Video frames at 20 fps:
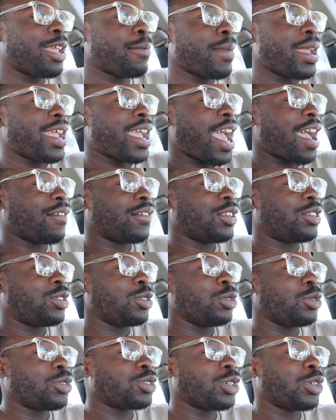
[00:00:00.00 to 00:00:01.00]
They may have it
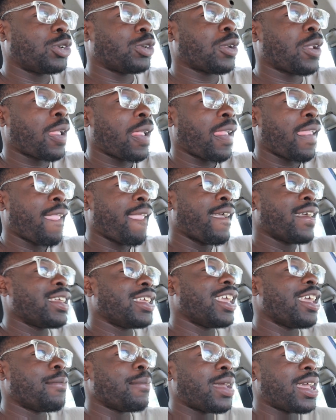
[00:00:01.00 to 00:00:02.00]
too. So
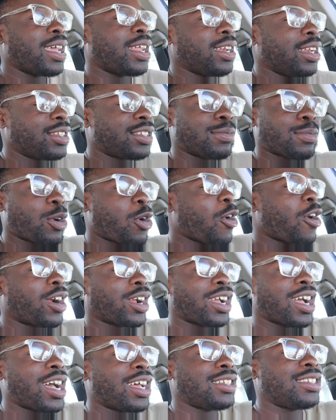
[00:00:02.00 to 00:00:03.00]
yeah, man, there's some
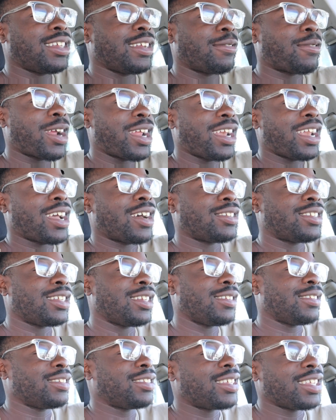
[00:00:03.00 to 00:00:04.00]
car content right now
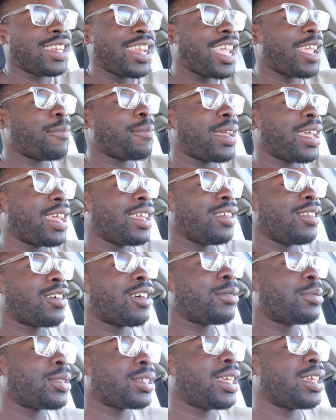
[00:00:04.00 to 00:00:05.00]
today, man. You
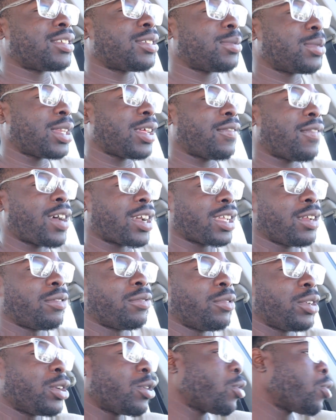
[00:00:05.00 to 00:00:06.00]
know what I'm saying? Some stuff I
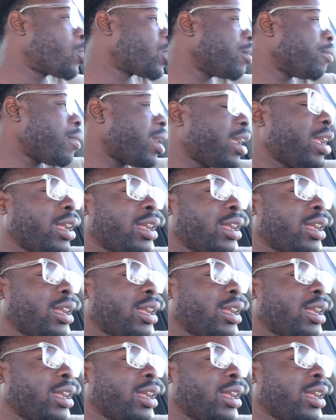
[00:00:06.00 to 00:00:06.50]
can record and make.